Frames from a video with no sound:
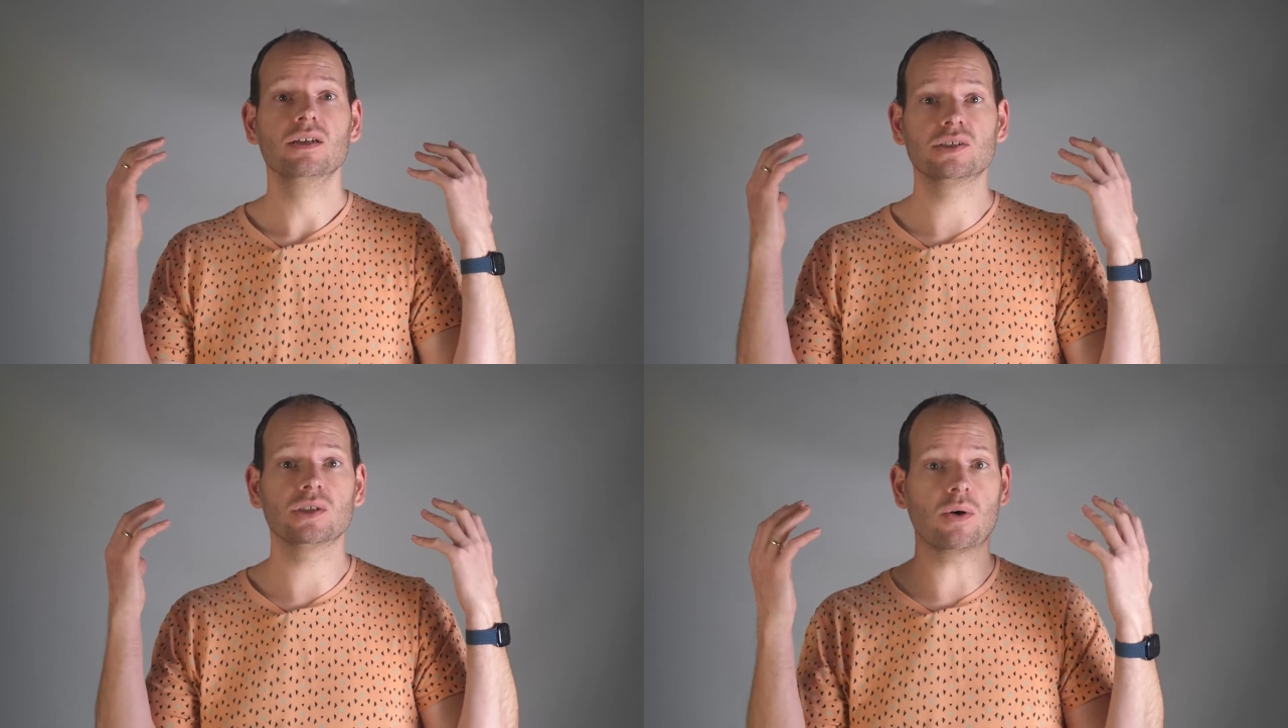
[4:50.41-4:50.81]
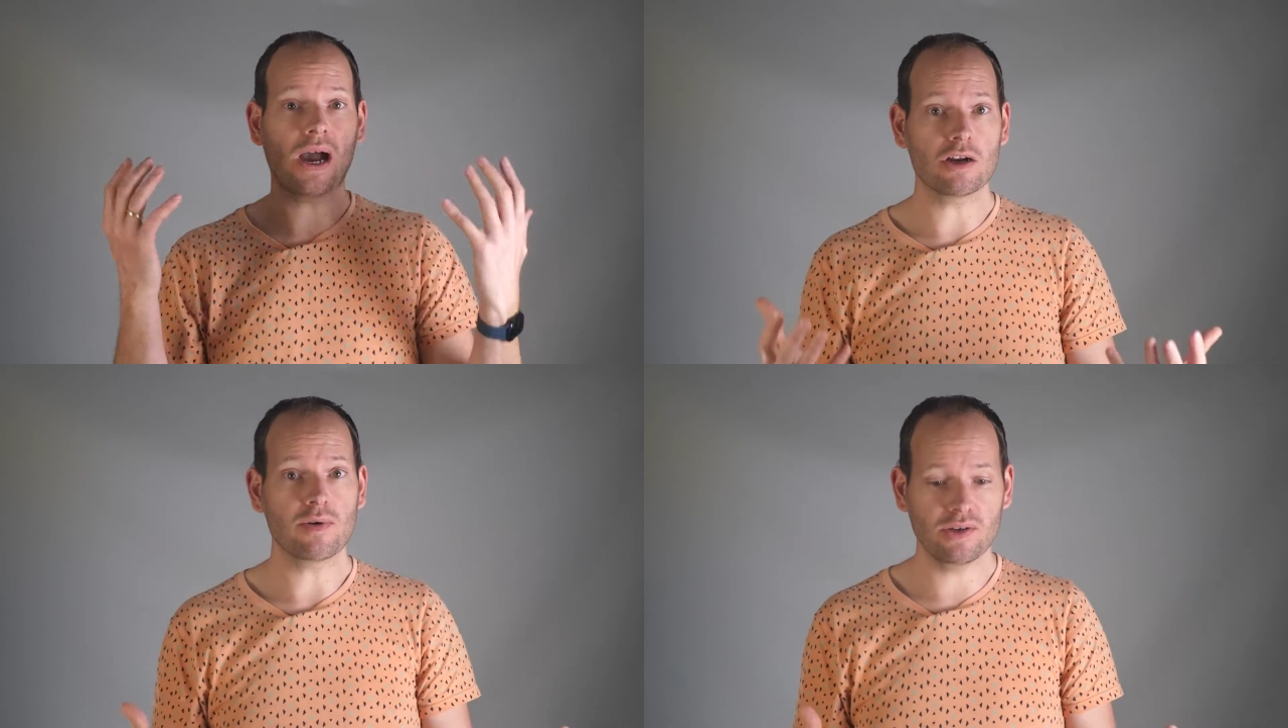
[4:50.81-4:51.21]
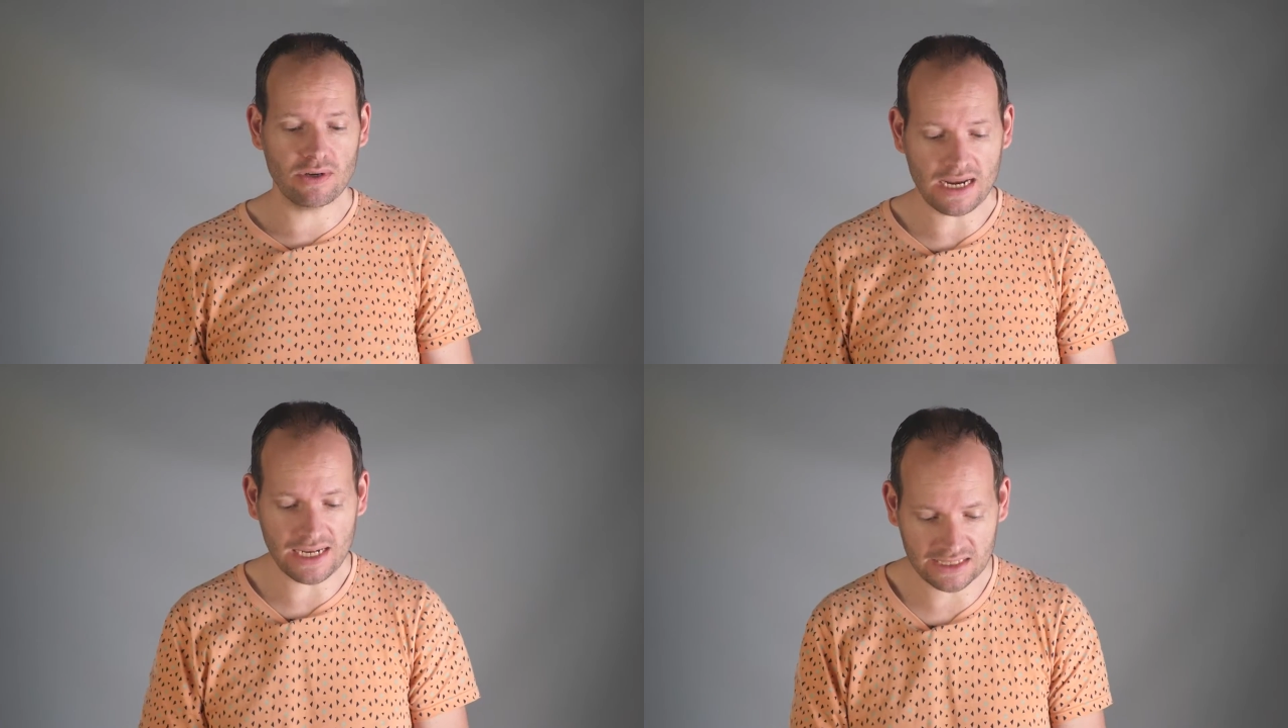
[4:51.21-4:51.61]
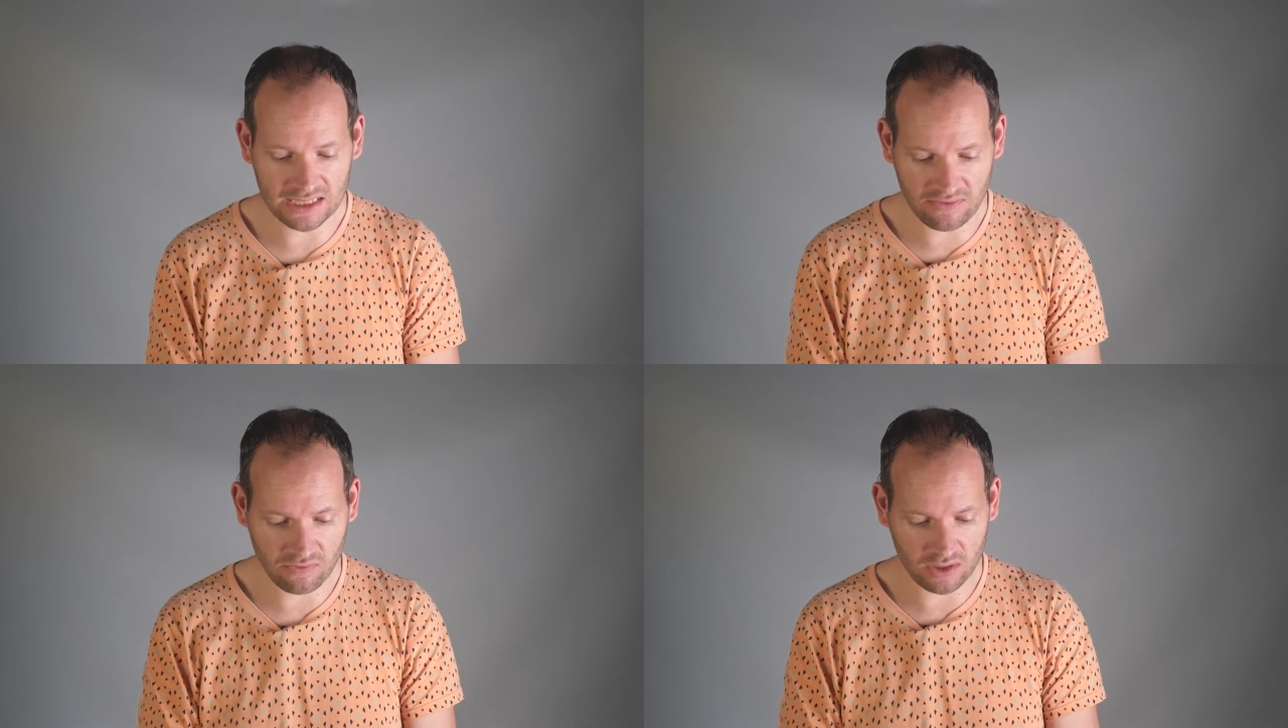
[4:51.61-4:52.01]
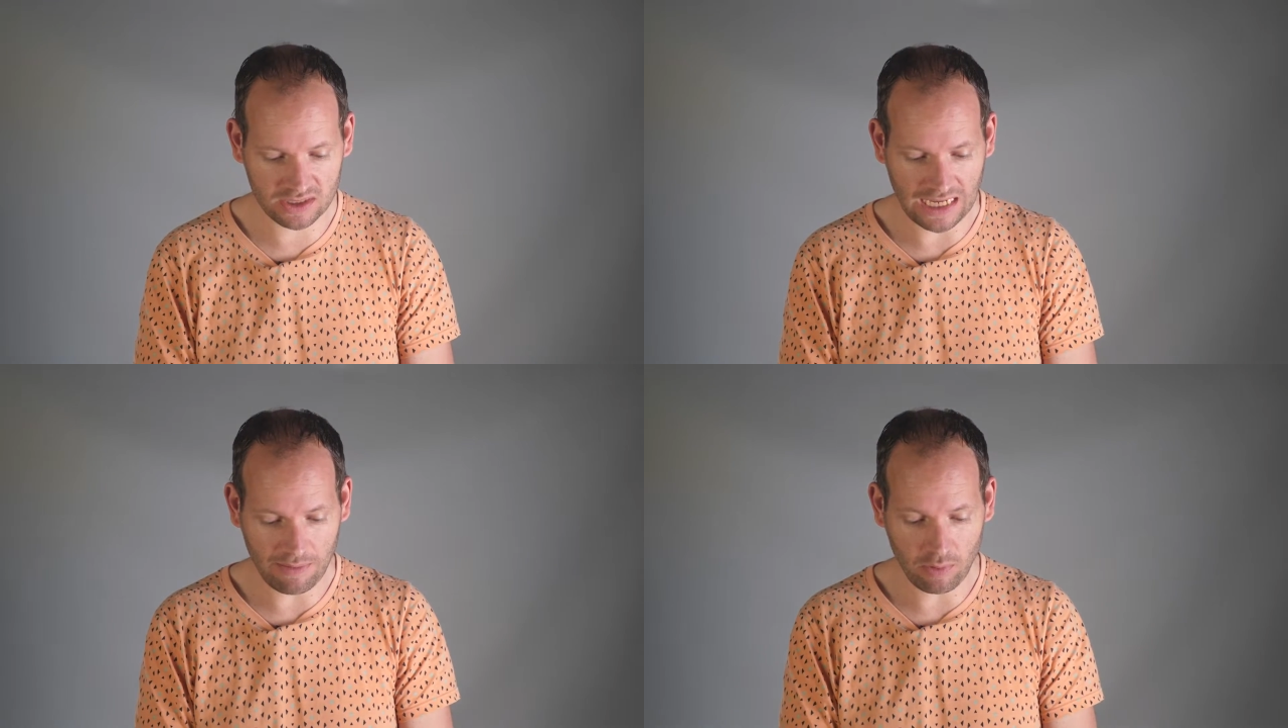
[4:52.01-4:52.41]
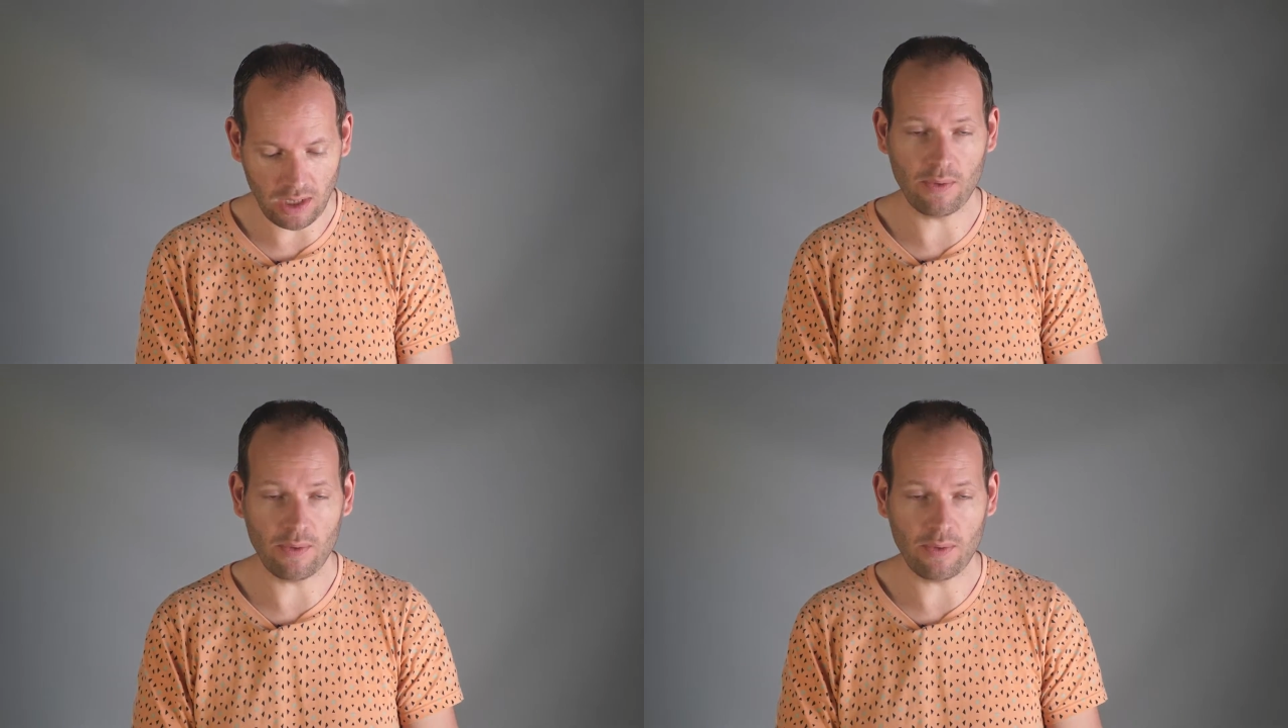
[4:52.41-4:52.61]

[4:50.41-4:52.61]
So how do I do that? Let's say, for example,